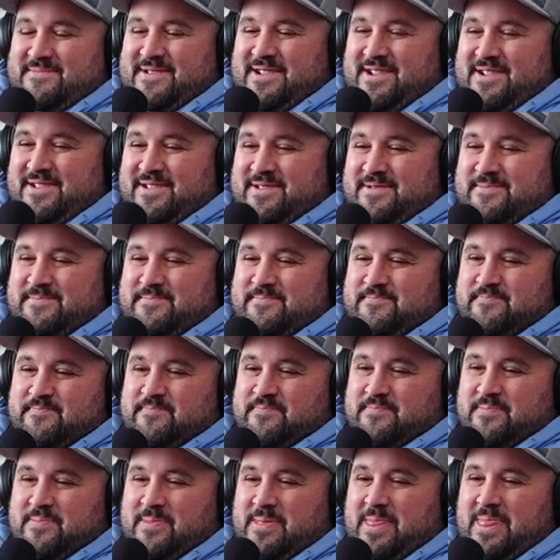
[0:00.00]
Bjorn?
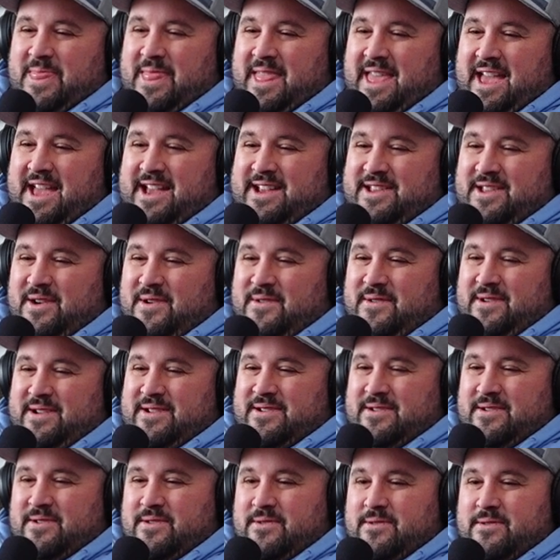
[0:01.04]
You don't.
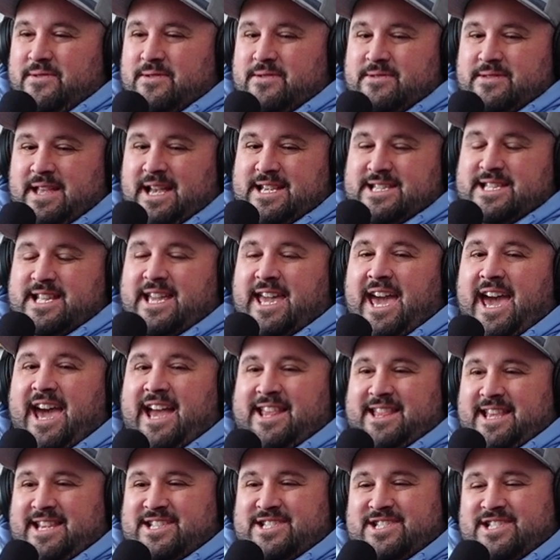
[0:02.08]
That's the
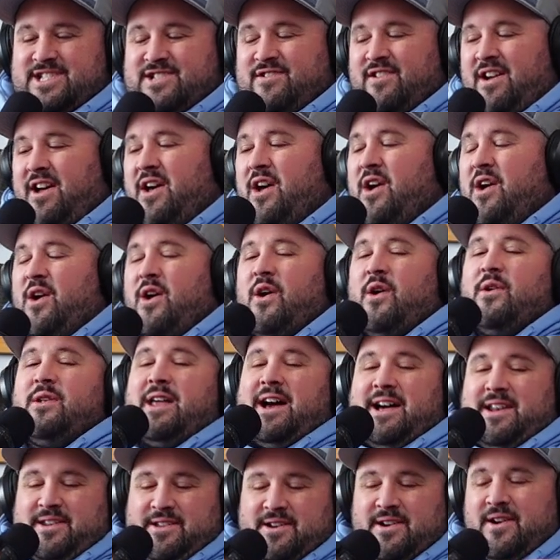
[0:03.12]
cat that she's crying. Hold
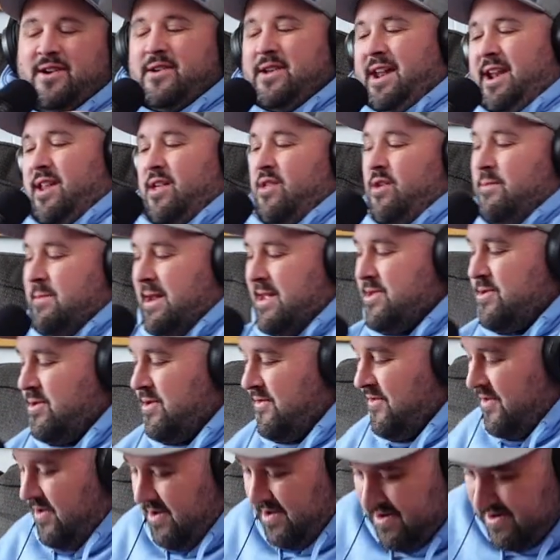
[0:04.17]
on. I'll open that door
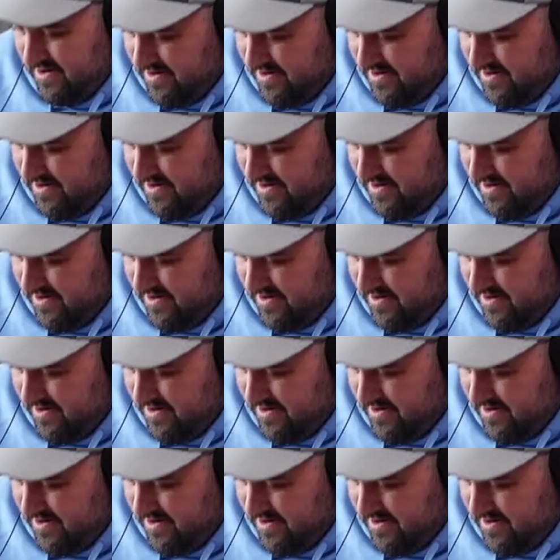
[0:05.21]
for her.